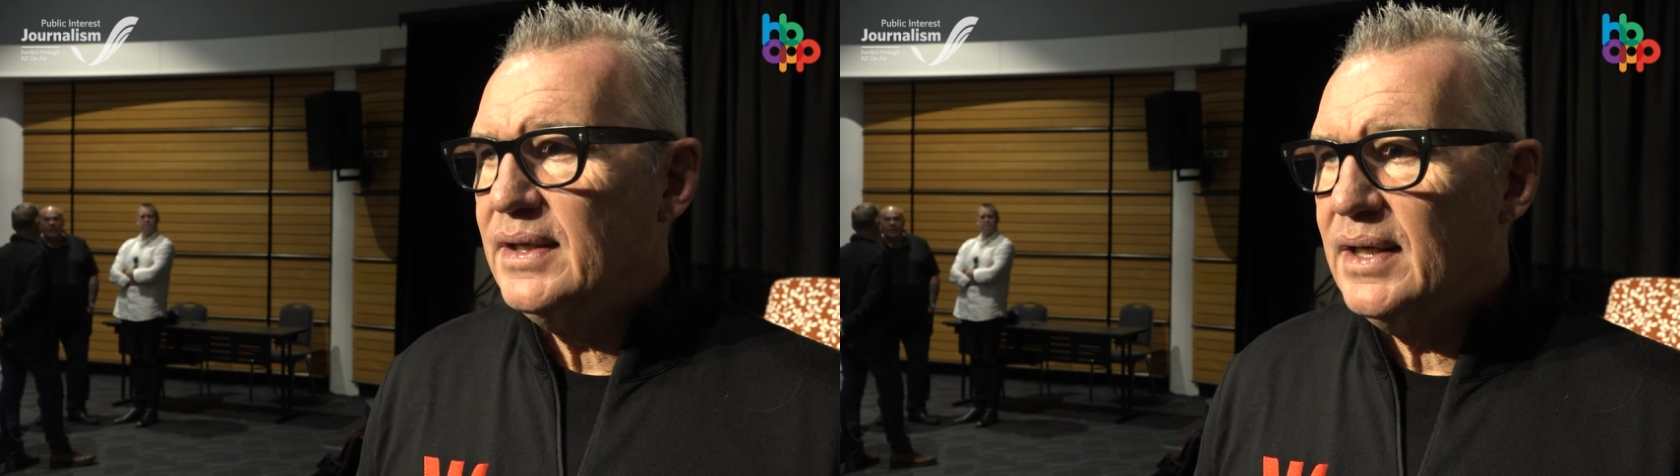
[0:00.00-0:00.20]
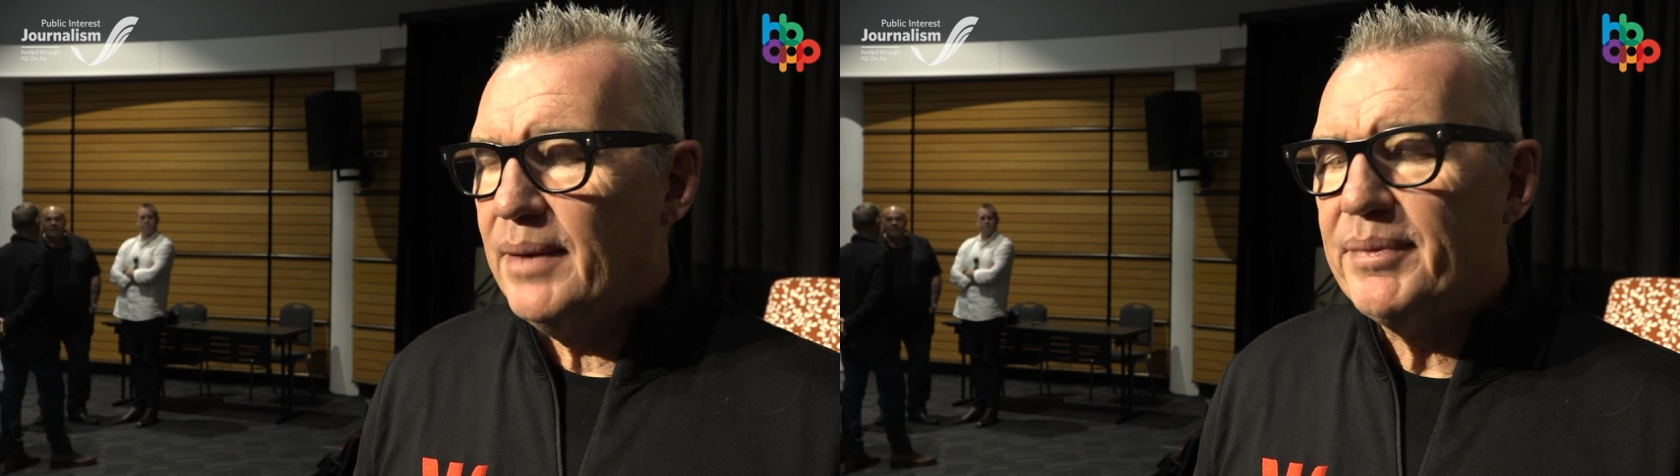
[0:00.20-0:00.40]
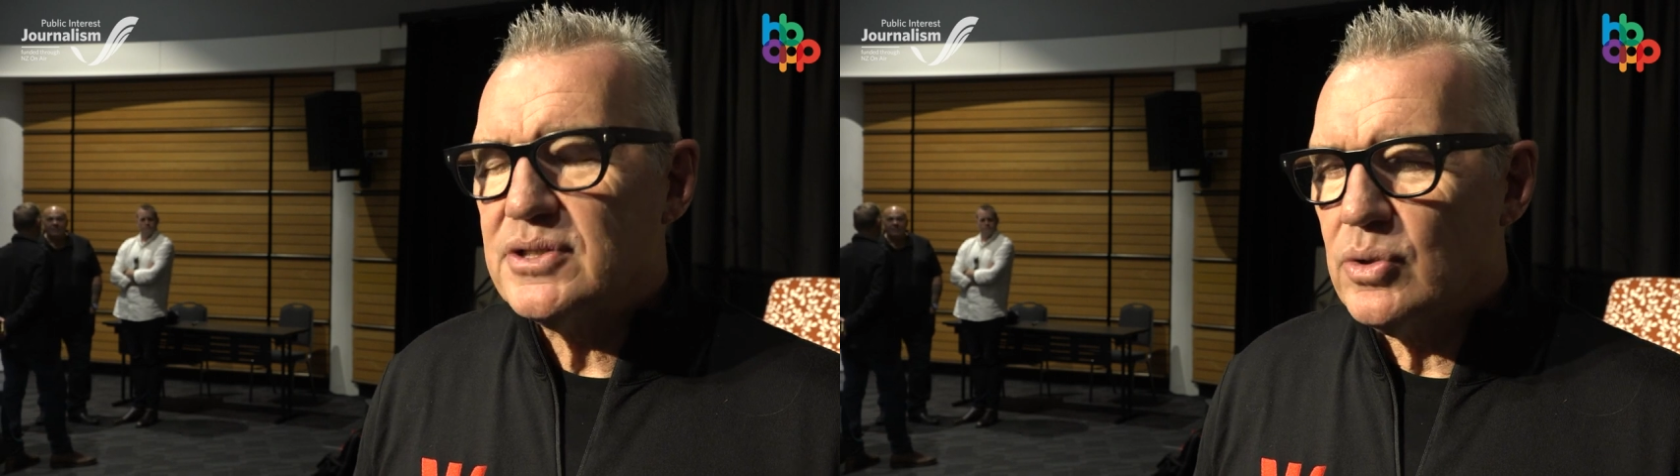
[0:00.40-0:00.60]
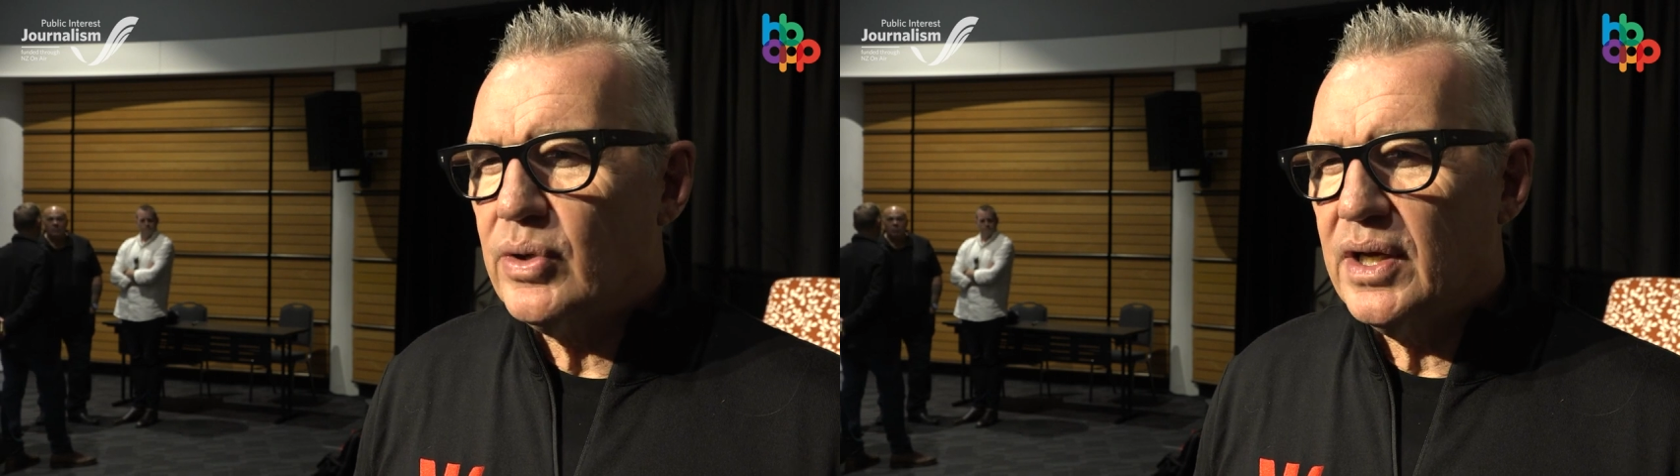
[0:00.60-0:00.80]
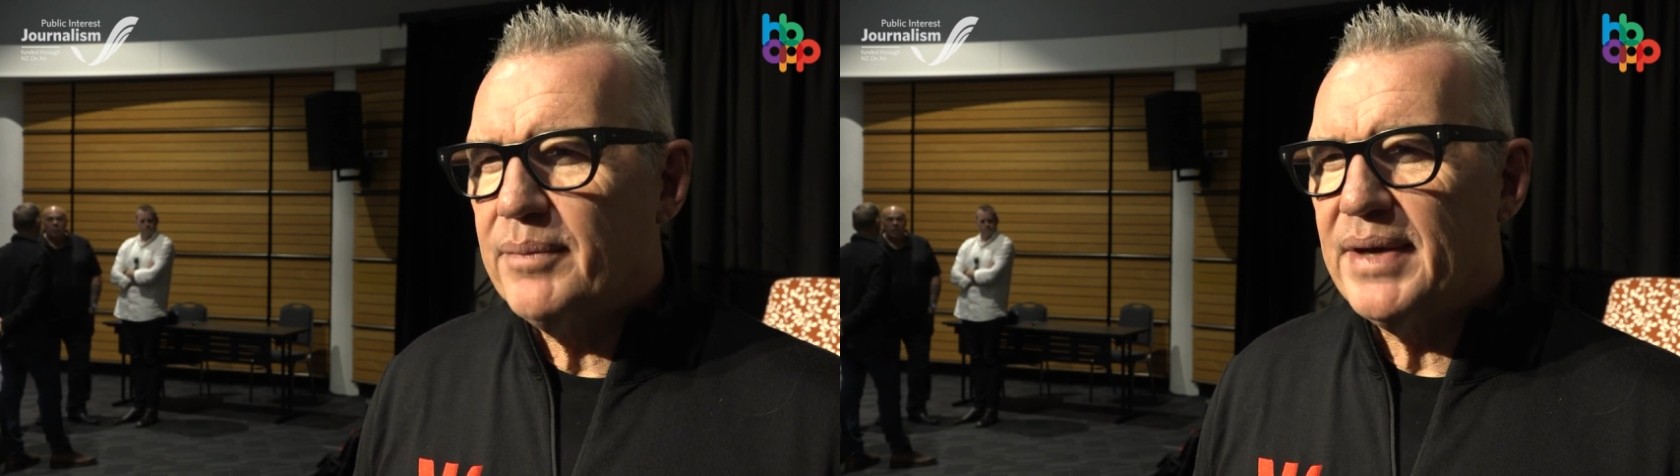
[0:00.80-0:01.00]
Um, but
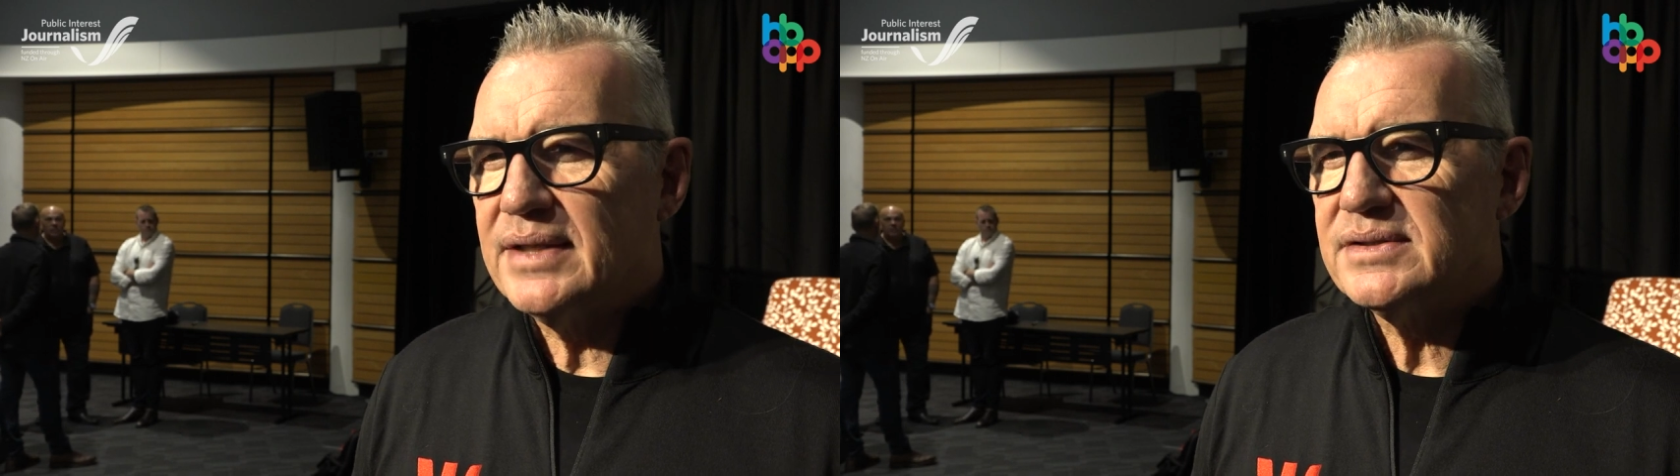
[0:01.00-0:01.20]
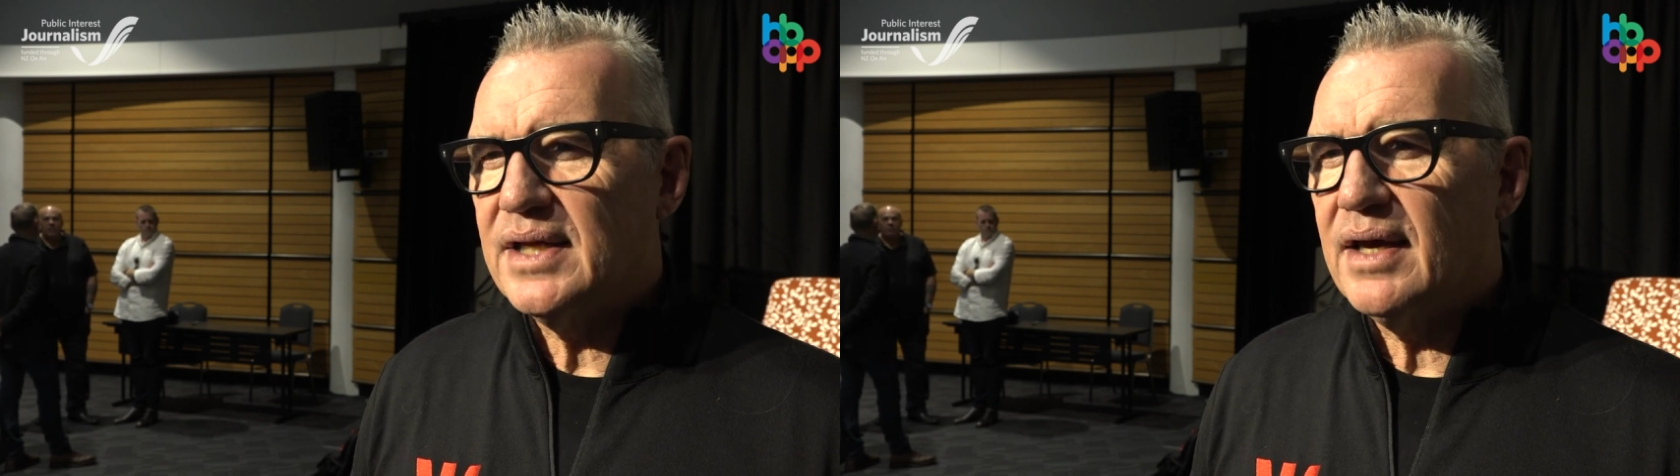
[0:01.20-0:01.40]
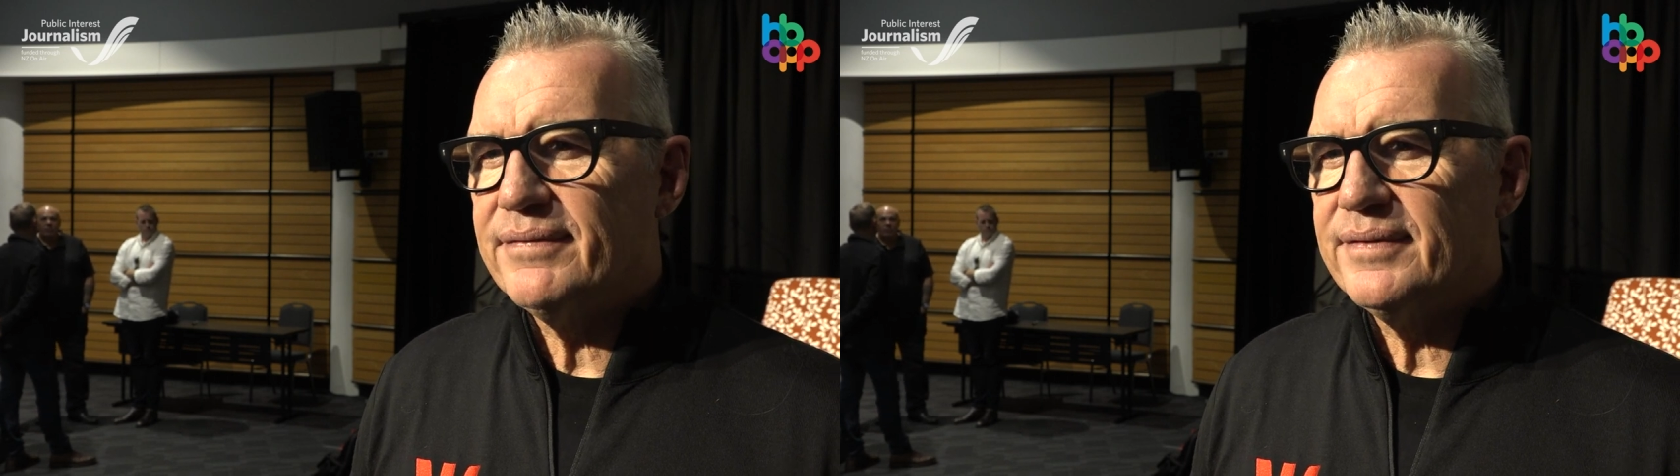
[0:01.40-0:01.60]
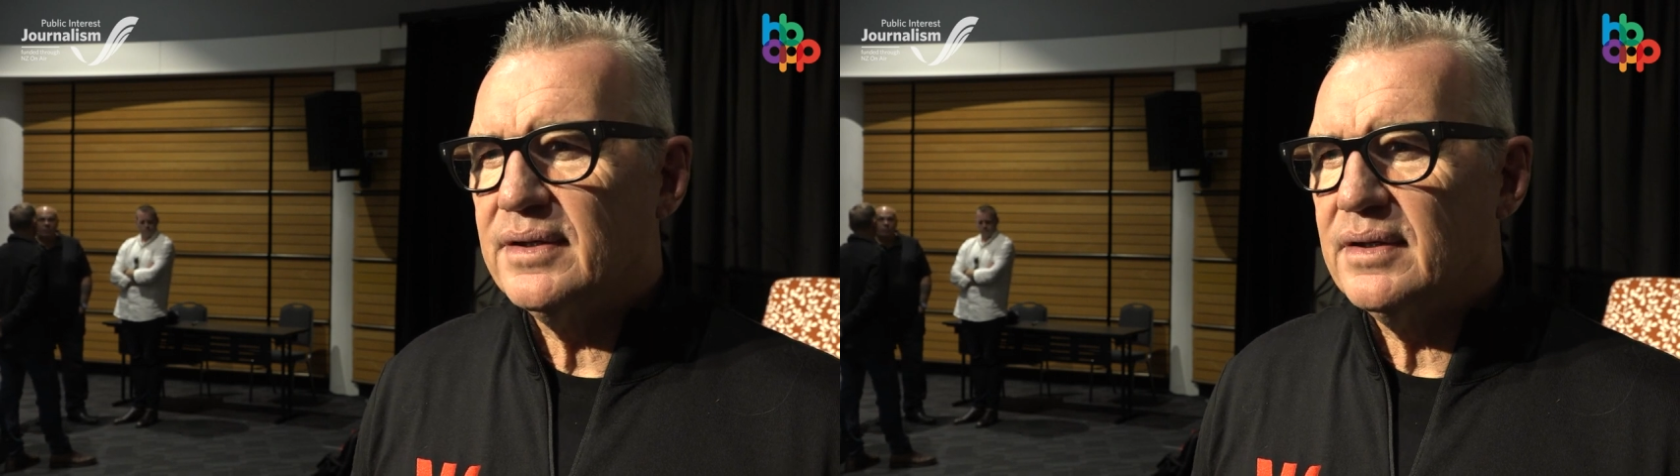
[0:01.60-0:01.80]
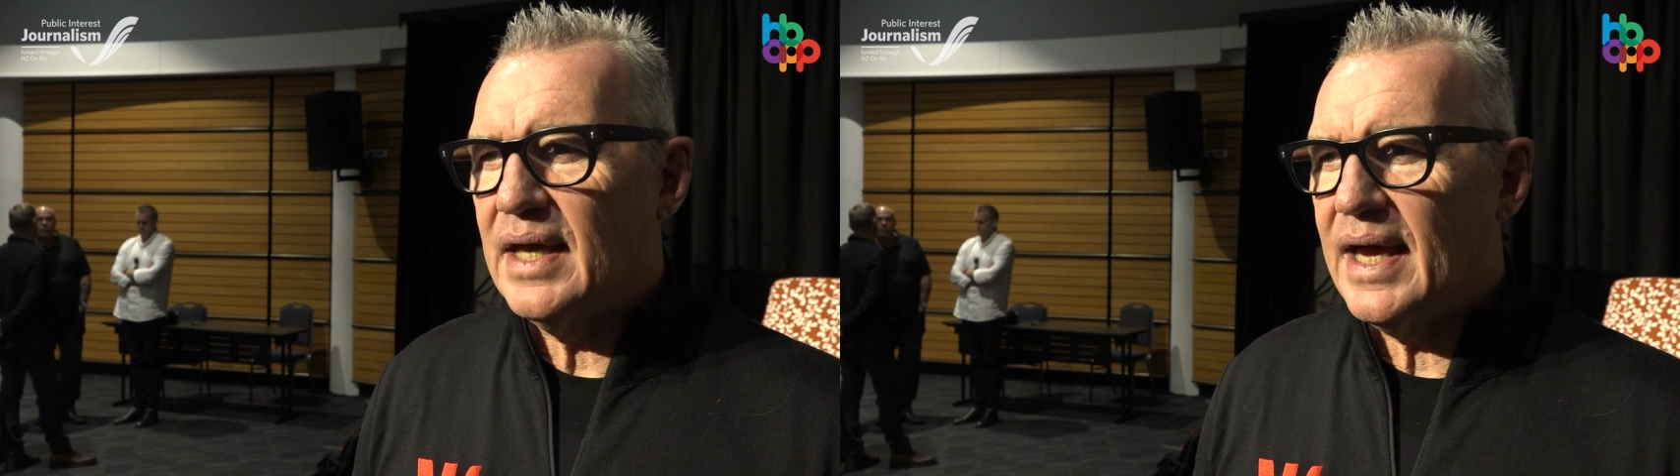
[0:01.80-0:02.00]
talking about stuff and